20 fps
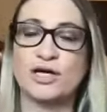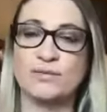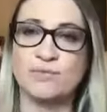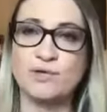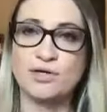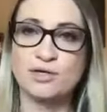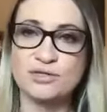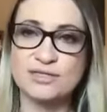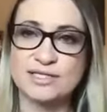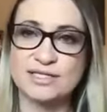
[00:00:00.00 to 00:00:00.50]

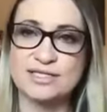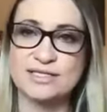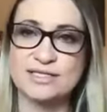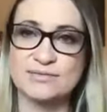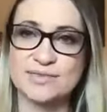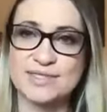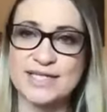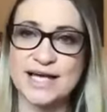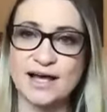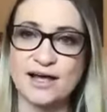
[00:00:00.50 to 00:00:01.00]
immune system
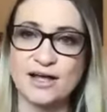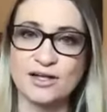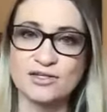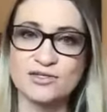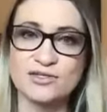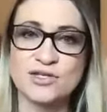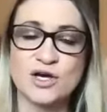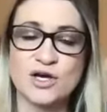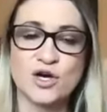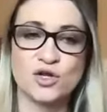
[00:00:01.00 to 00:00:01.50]

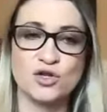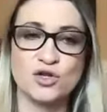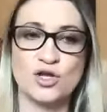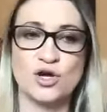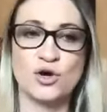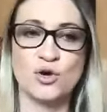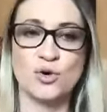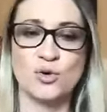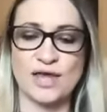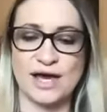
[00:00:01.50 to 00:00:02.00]
cells
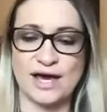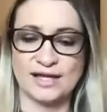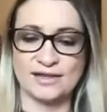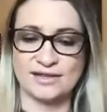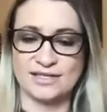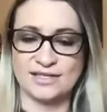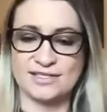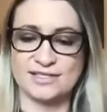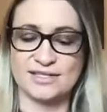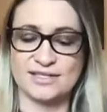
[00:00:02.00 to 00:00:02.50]
know that
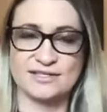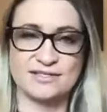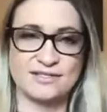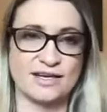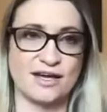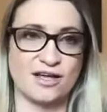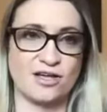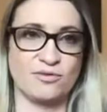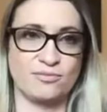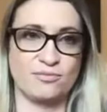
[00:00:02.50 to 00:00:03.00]
this
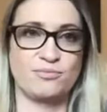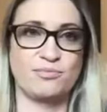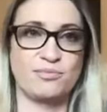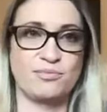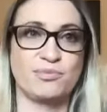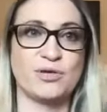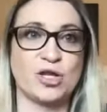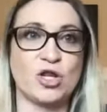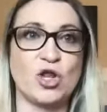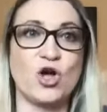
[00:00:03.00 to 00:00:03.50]
cell
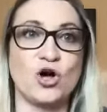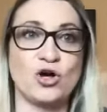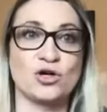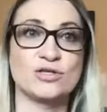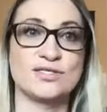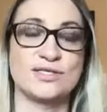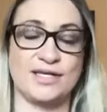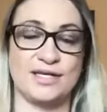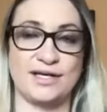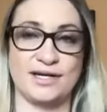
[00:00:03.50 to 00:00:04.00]

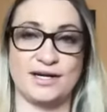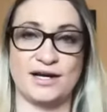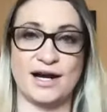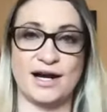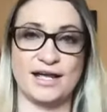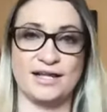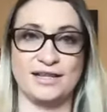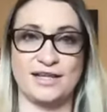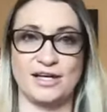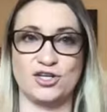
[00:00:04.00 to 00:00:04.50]
belongs here
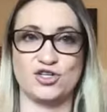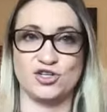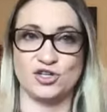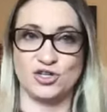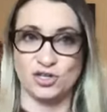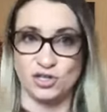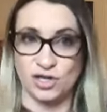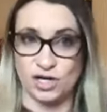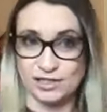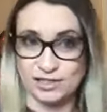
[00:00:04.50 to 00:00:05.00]
and they should
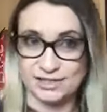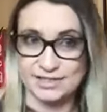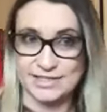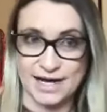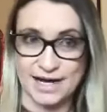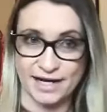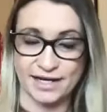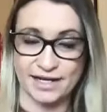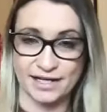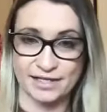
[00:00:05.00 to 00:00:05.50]
not
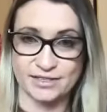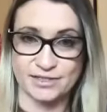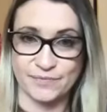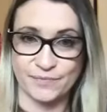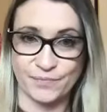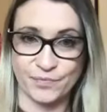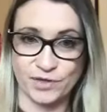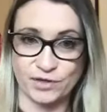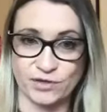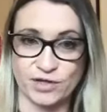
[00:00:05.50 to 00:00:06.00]
attack it.
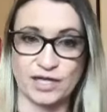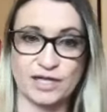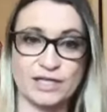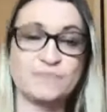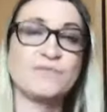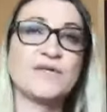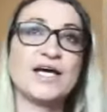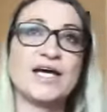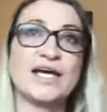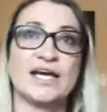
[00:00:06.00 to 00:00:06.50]
Okay.
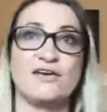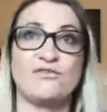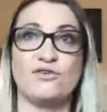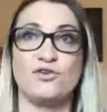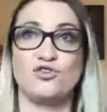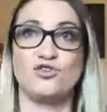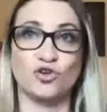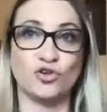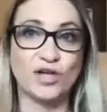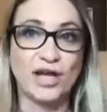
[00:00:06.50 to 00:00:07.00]
If you
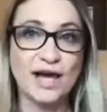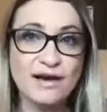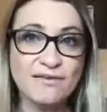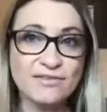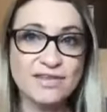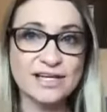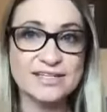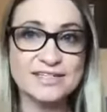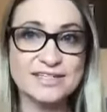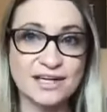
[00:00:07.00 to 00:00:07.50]
don't have
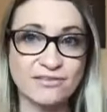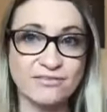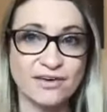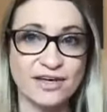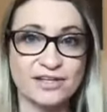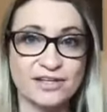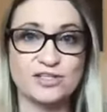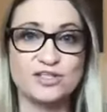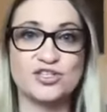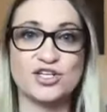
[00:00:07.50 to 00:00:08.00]
that self
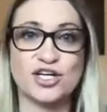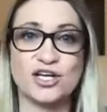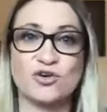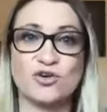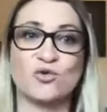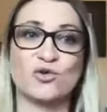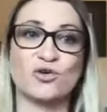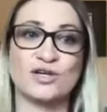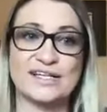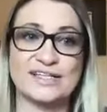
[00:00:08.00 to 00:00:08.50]
antigen,
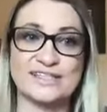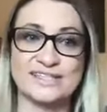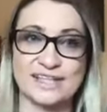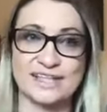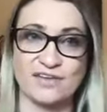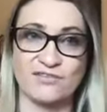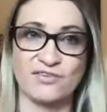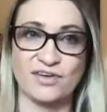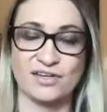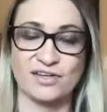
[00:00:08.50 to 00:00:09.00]
or that
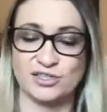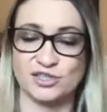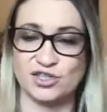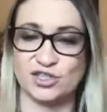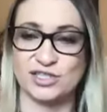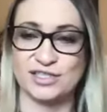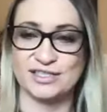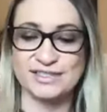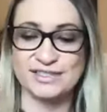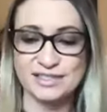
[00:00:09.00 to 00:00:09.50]
self
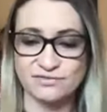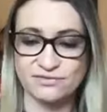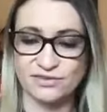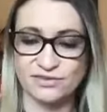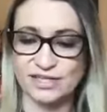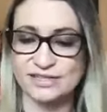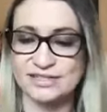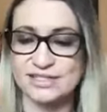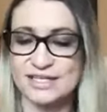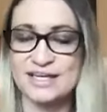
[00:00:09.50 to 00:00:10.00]
antigen is
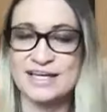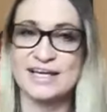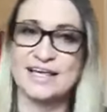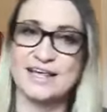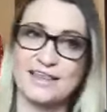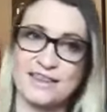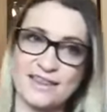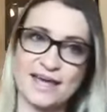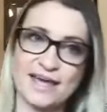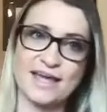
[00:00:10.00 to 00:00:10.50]
different,
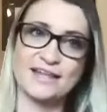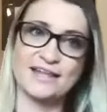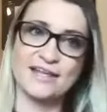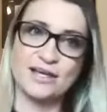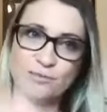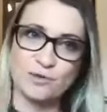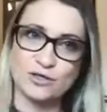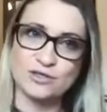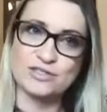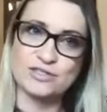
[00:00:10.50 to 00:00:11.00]
then
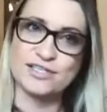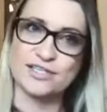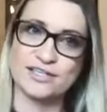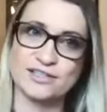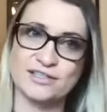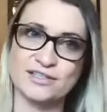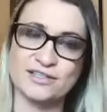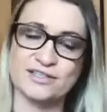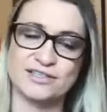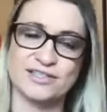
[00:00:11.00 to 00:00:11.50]
immune
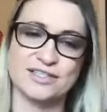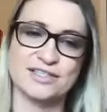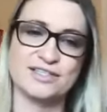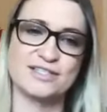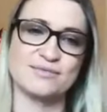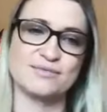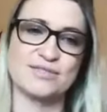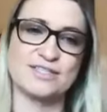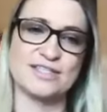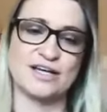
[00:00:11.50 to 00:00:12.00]

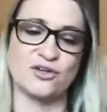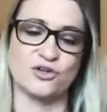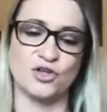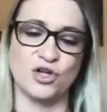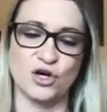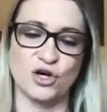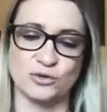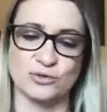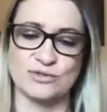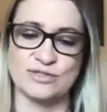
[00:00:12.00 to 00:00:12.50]
system cell
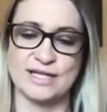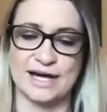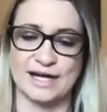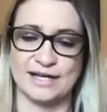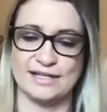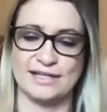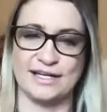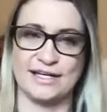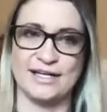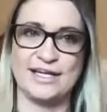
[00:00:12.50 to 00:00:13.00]
knows
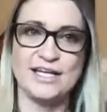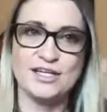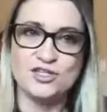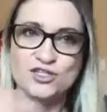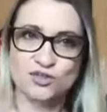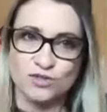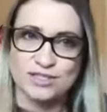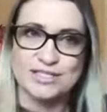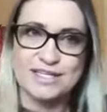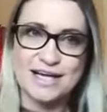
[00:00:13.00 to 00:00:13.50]
that they need
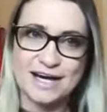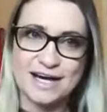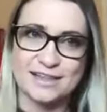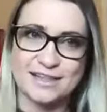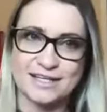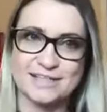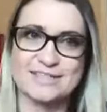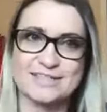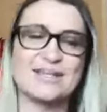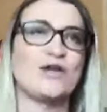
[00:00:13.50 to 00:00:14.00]
to attack
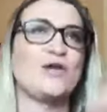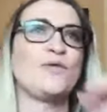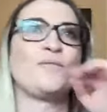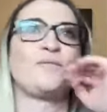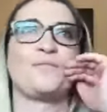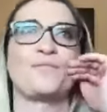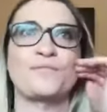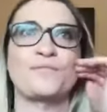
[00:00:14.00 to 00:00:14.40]
that cell.